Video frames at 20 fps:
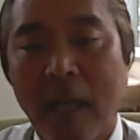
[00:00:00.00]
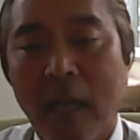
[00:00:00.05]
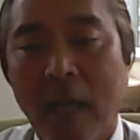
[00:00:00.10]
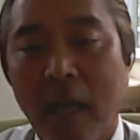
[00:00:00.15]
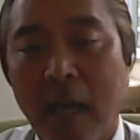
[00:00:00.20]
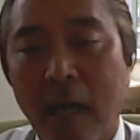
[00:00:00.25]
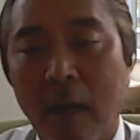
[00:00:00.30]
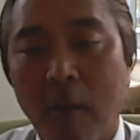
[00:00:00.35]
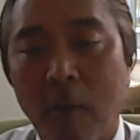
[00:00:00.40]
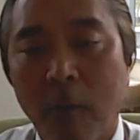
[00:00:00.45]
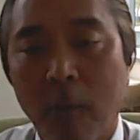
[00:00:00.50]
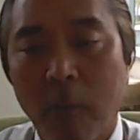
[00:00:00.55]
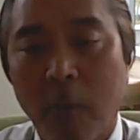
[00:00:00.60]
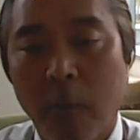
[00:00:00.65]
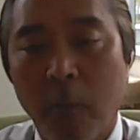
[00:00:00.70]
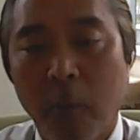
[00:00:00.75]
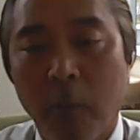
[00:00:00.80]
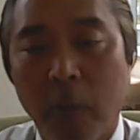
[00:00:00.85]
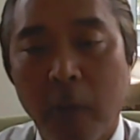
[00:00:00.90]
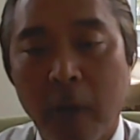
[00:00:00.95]

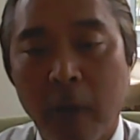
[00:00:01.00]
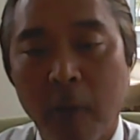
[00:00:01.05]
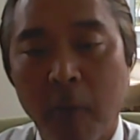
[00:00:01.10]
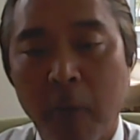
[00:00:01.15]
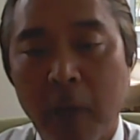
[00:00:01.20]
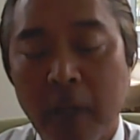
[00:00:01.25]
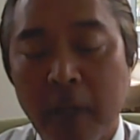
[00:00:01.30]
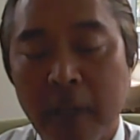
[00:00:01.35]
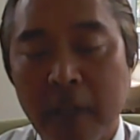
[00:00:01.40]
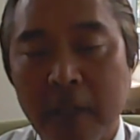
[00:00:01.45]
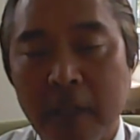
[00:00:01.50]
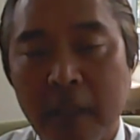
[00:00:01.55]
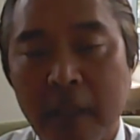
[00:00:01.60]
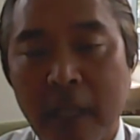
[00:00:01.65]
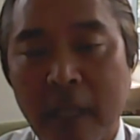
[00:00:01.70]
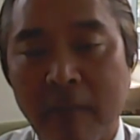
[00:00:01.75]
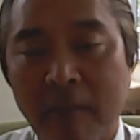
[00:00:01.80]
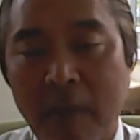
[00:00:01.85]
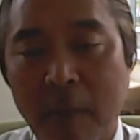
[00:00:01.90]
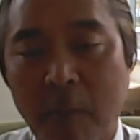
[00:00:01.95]
we're willing to
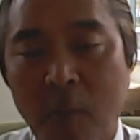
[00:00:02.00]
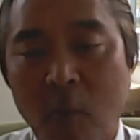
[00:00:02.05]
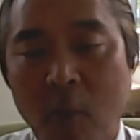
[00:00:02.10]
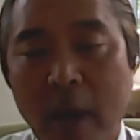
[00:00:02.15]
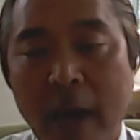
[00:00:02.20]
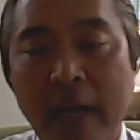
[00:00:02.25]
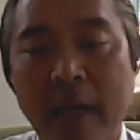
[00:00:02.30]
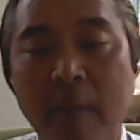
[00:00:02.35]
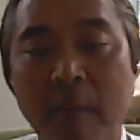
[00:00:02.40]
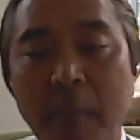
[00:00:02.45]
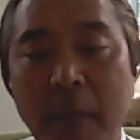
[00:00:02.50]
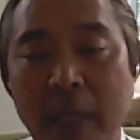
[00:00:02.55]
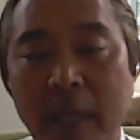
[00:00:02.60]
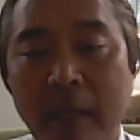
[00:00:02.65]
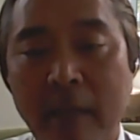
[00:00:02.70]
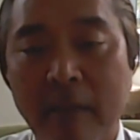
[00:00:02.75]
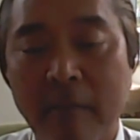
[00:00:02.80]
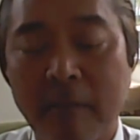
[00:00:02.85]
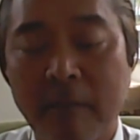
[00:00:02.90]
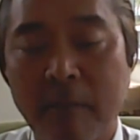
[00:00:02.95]
give up quite a bit
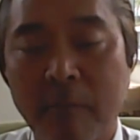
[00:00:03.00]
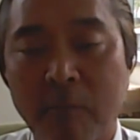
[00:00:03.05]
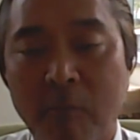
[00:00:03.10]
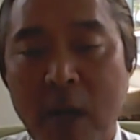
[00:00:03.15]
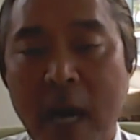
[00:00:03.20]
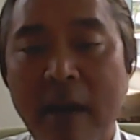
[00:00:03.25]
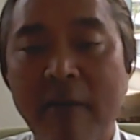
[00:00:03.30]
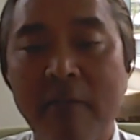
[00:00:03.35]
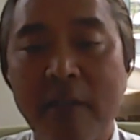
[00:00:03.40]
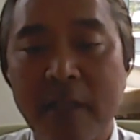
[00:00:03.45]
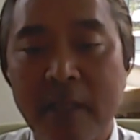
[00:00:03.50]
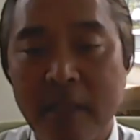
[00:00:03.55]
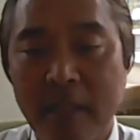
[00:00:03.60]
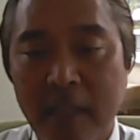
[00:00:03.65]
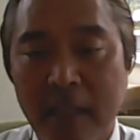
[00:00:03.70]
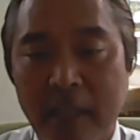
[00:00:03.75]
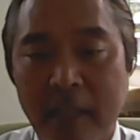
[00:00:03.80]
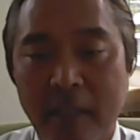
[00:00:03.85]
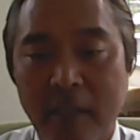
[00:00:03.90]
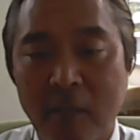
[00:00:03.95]
of
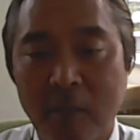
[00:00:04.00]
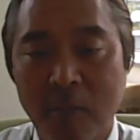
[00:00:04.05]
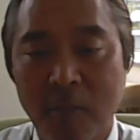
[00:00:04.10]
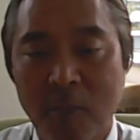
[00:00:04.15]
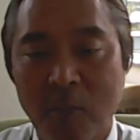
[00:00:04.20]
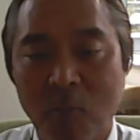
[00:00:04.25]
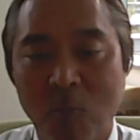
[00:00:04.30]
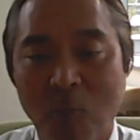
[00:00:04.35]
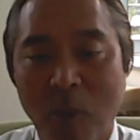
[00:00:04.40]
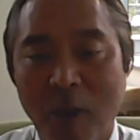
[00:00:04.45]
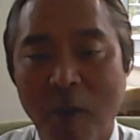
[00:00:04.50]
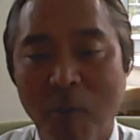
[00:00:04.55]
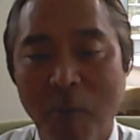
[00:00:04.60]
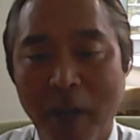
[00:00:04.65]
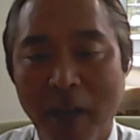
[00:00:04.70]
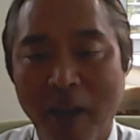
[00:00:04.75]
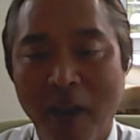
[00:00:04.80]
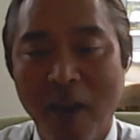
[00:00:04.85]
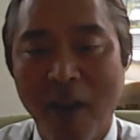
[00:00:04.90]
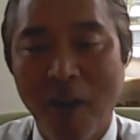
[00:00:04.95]
privacy in terms of where
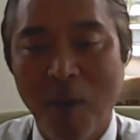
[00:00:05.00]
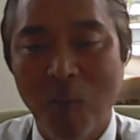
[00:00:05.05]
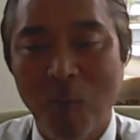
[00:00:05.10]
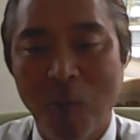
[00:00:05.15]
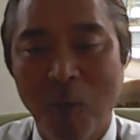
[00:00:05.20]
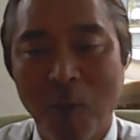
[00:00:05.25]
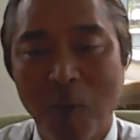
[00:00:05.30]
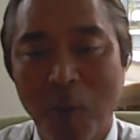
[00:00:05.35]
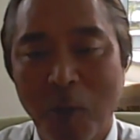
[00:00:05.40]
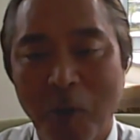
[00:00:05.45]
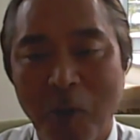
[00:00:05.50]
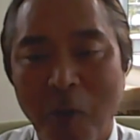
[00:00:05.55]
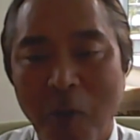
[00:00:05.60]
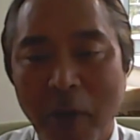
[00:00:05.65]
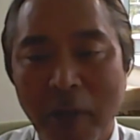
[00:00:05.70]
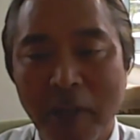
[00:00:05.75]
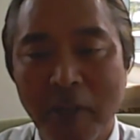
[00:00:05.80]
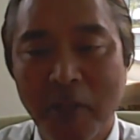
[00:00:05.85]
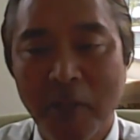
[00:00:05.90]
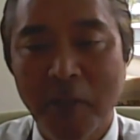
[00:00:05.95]
we are and where we're
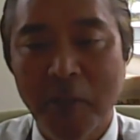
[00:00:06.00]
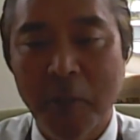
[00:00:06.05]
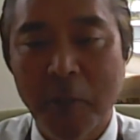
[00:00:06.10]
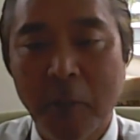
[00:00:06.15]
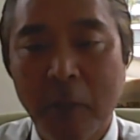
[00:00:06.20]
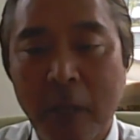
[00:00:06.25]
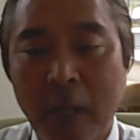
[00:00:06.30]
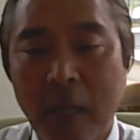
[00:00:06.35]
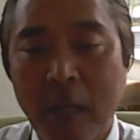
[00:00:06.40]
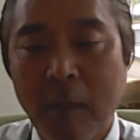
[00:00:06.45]
going to,